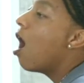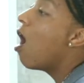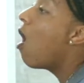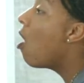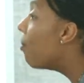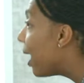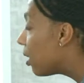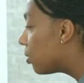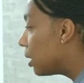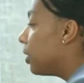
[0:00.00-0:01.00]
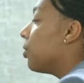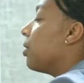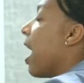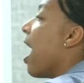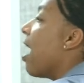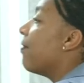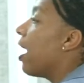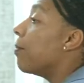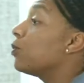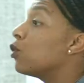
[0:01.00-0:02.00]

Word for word: all medical centers have um,